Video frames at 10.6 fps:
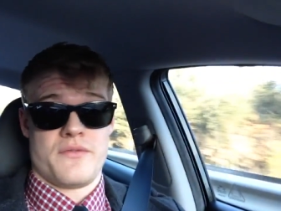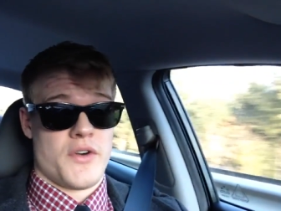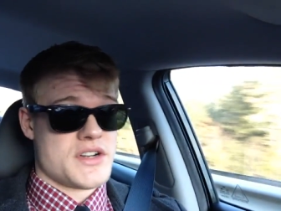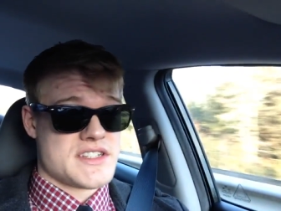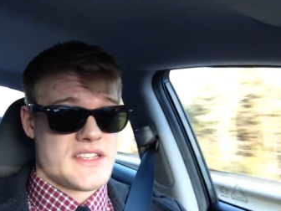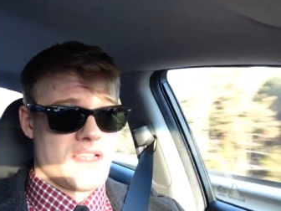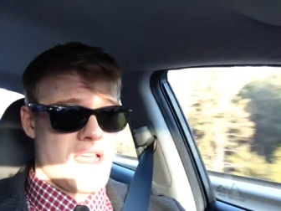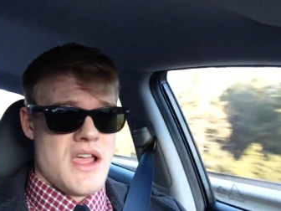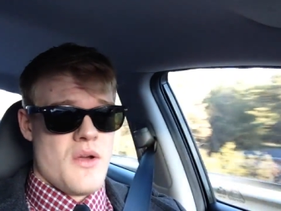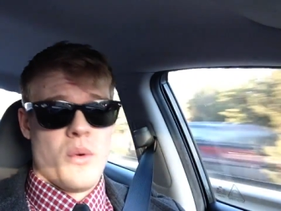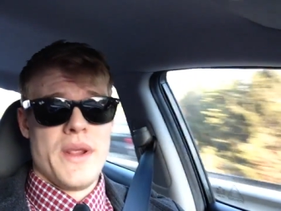First
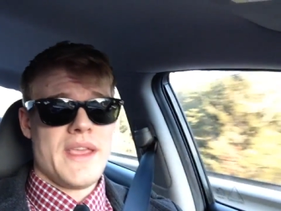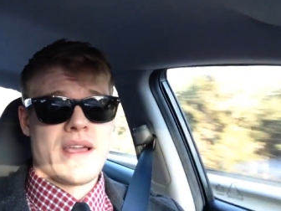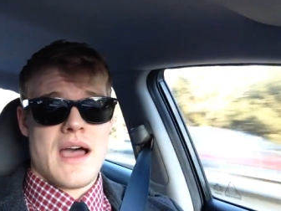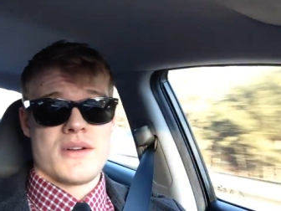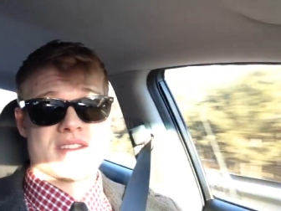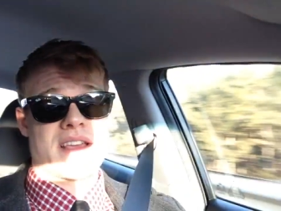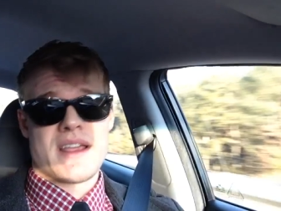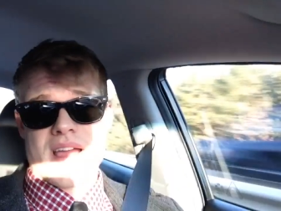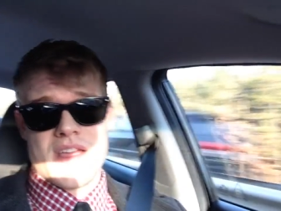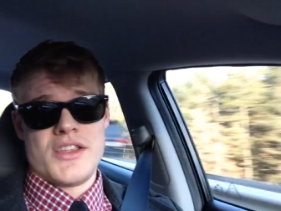week, I was like,